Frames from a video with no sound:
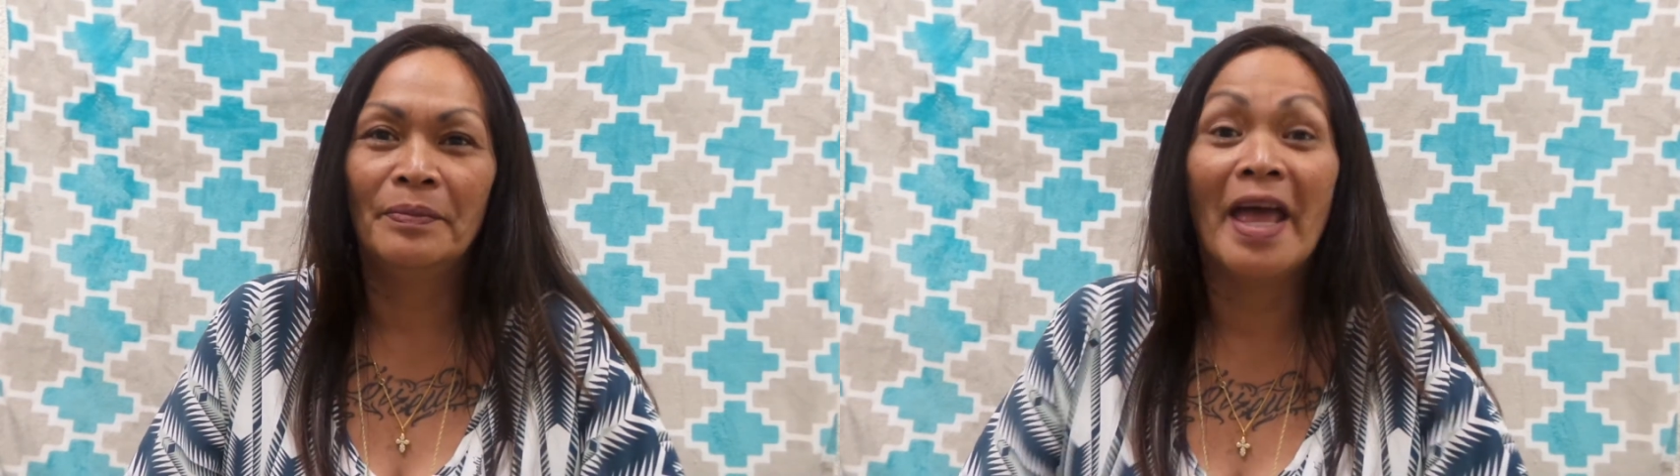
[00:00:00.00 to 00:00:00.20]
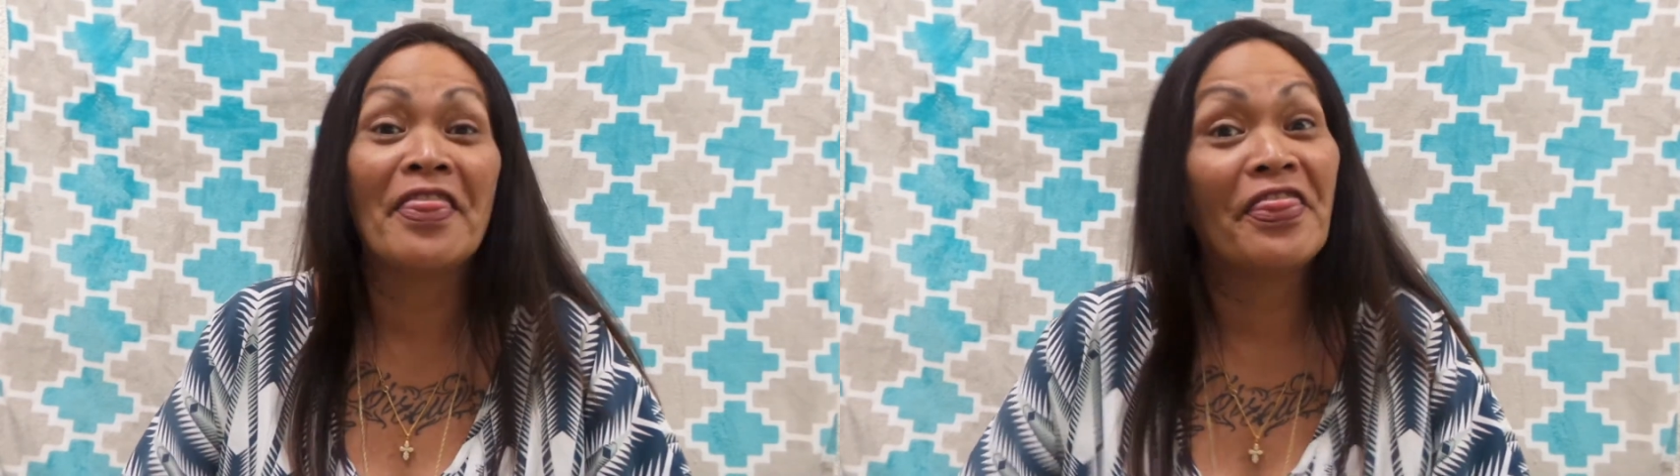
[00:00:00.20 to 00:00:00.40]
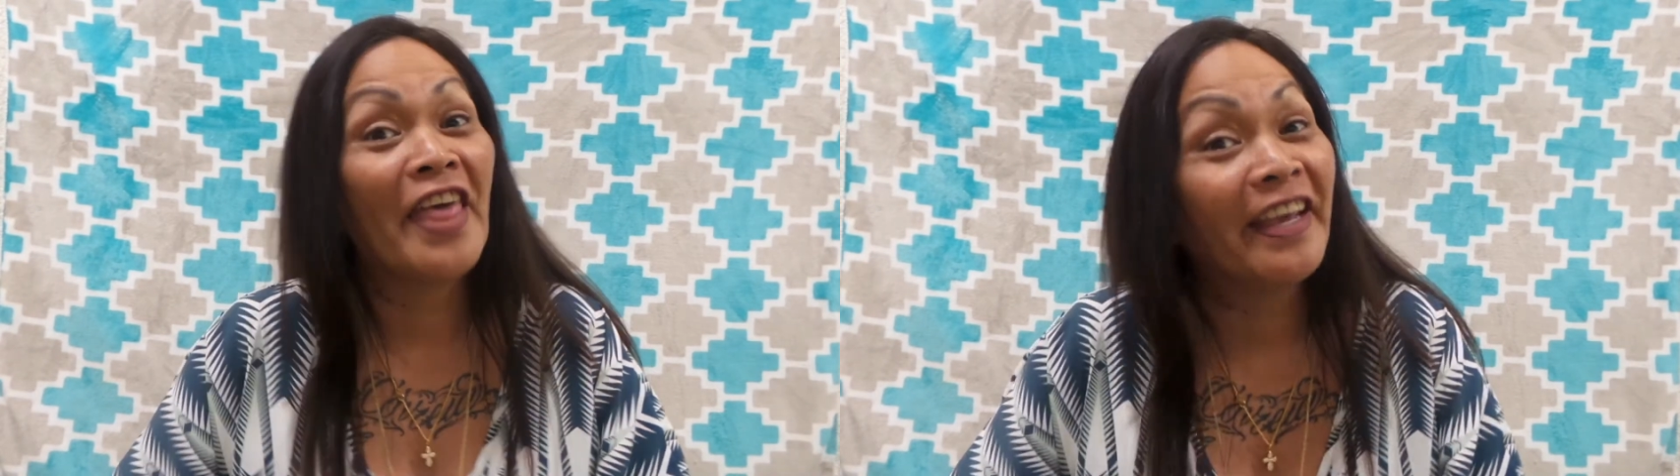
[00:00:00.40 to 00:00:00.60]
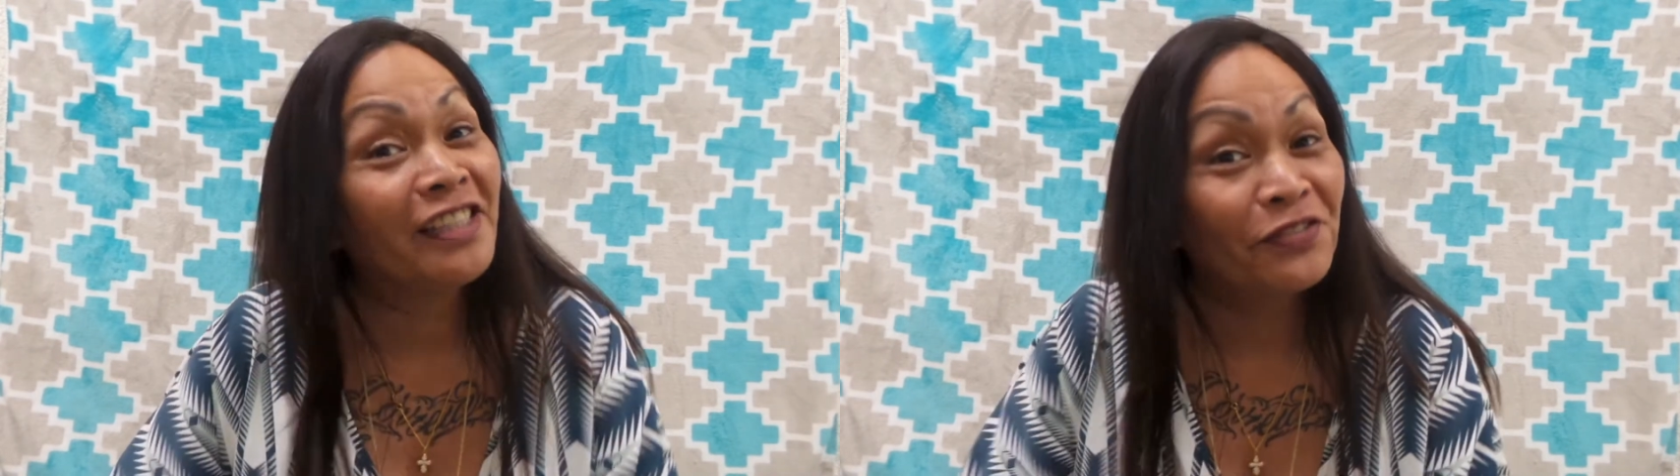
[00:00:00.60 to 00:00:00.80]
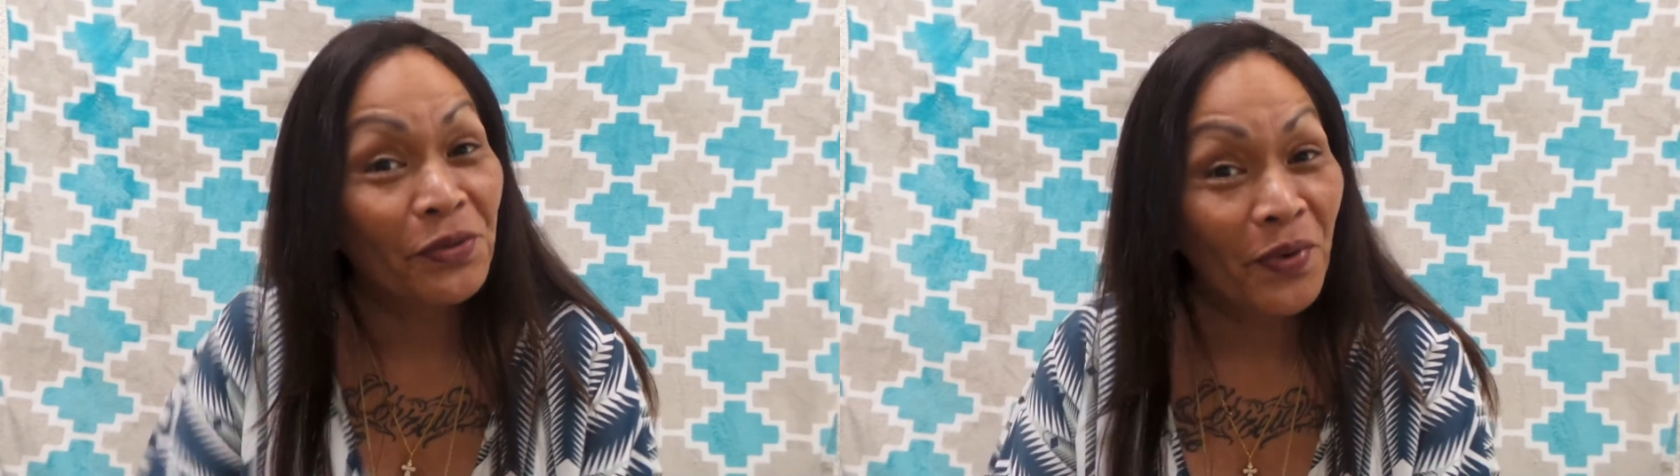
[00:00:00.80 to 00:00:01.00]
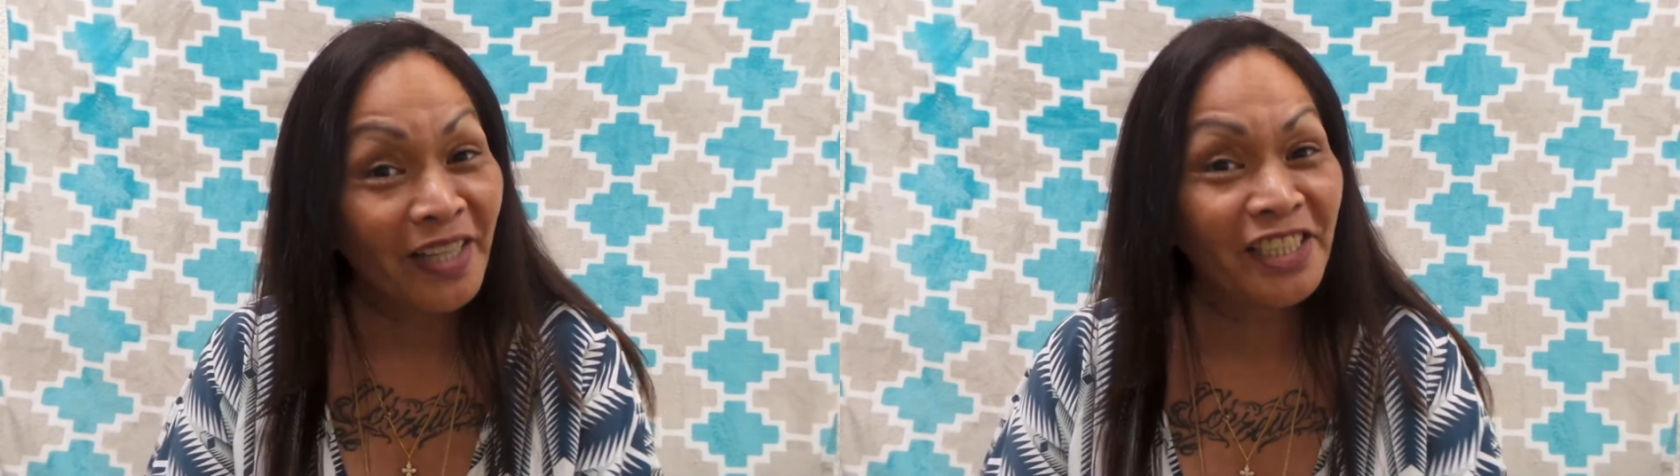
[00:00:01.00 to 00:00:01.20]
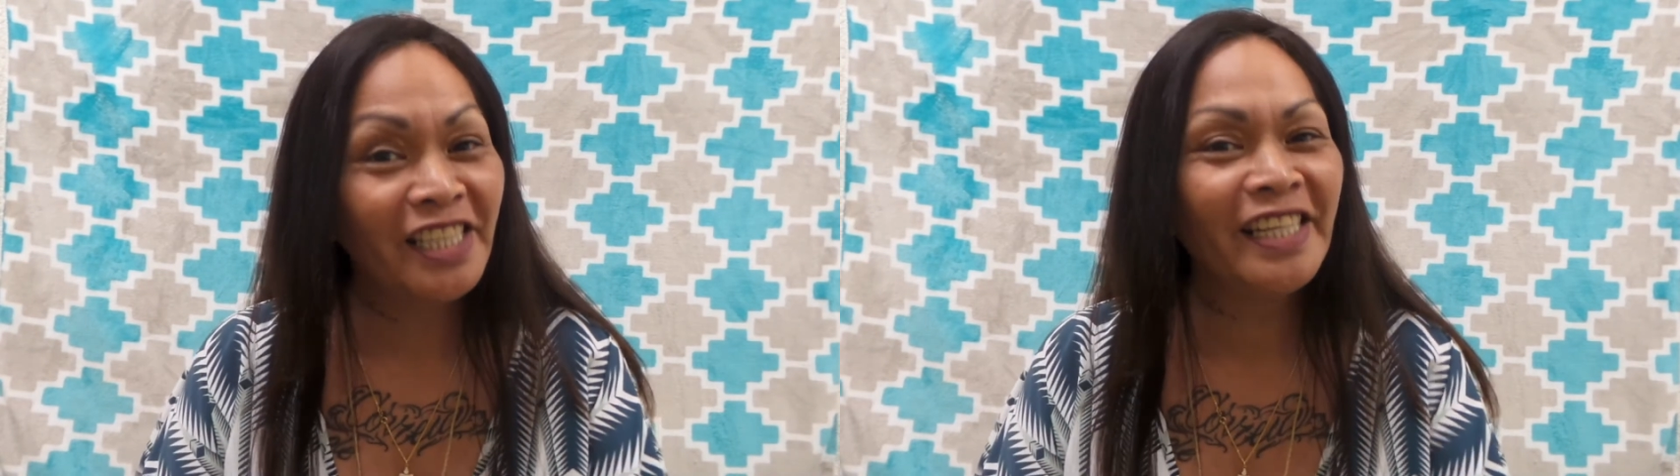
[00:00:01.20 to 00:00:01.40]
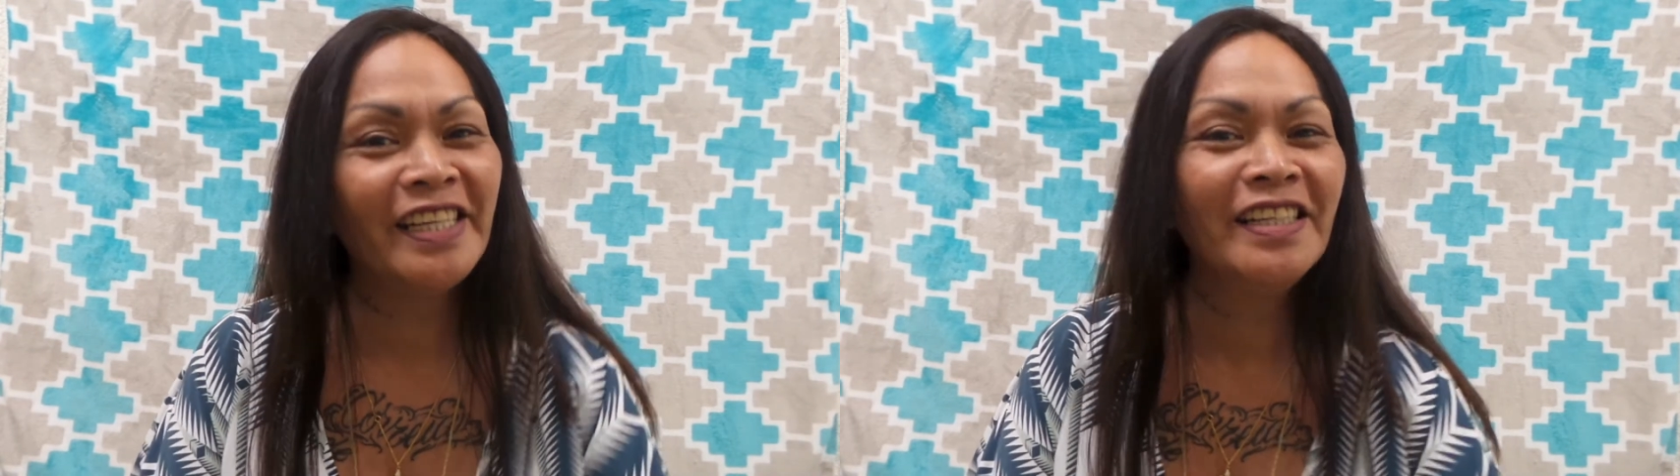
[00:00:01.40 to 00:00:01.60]
and thanks for
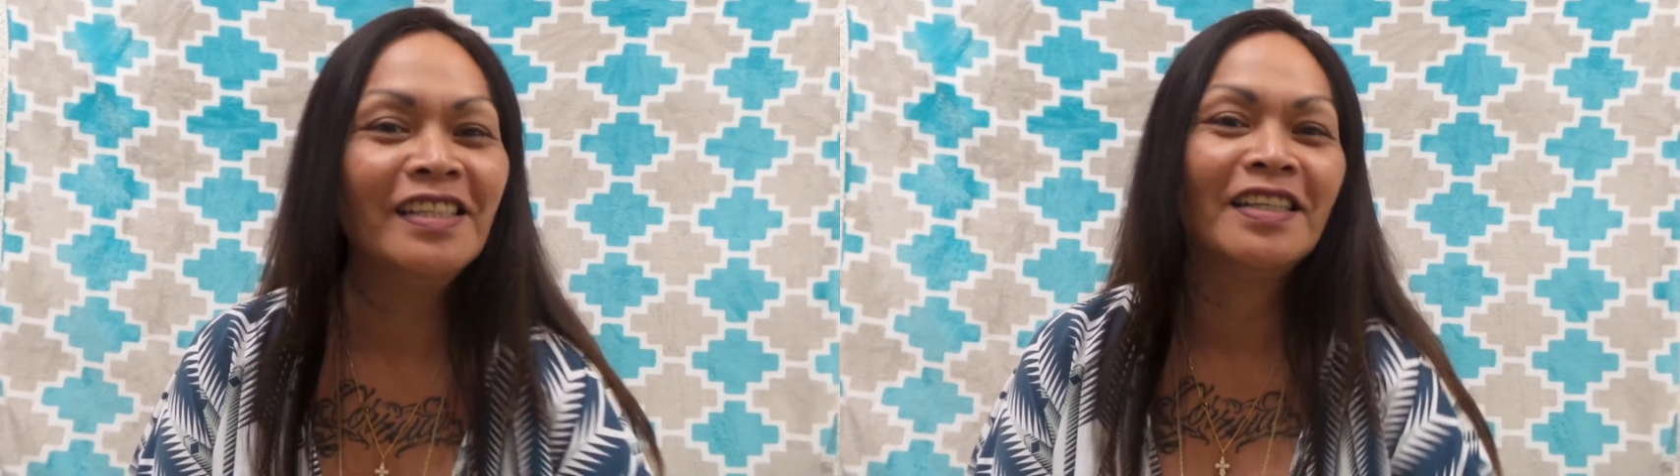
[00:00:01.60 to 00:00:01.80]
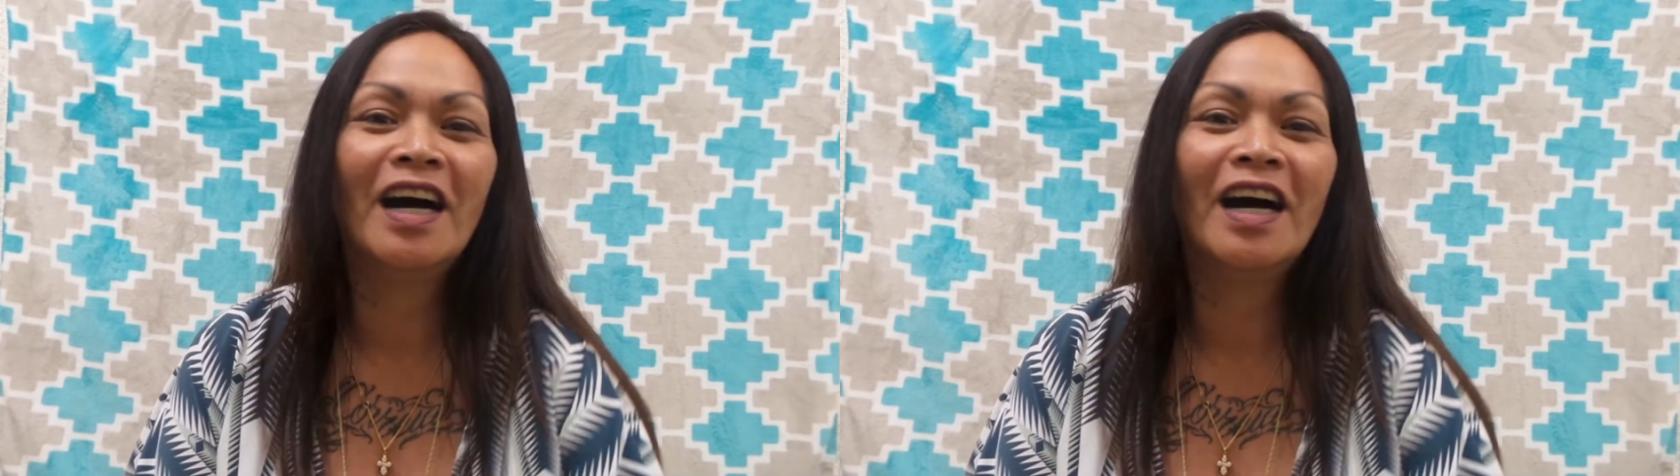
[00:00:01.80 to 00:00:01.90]
watching.